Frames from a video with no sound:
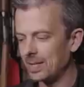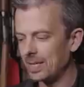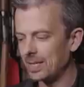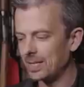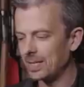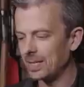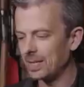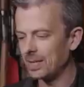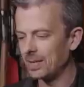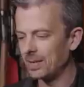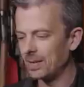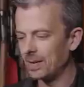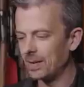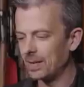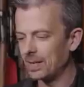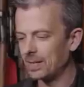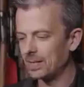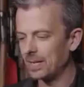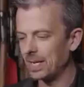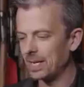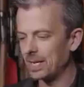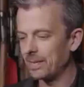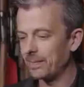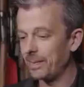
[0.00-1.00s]
that it's in a
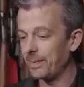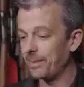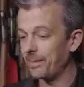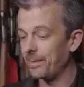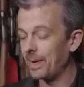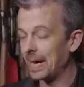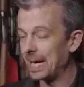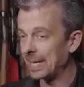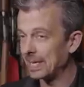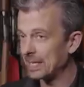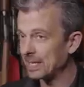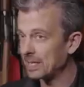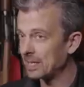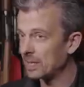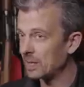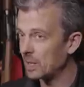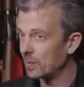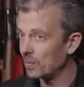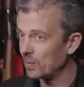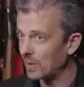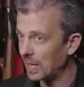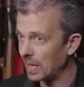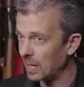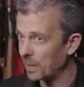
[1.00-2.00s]
state of advanced
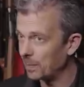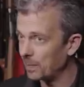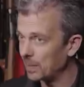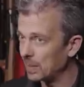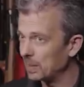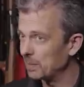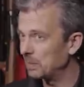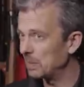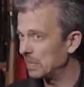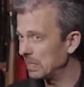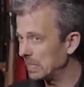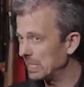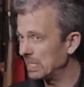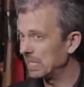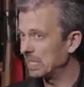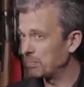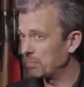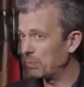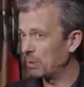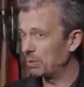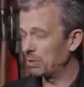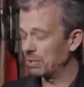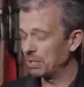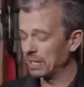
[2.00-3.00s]
development, which I think
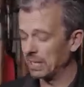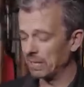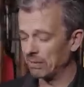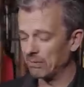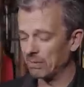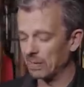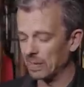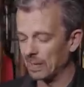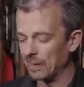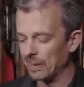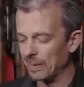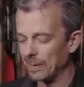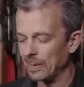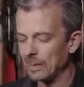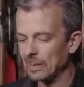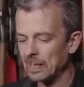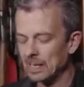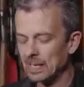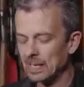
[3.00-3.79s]
is pushing it rather.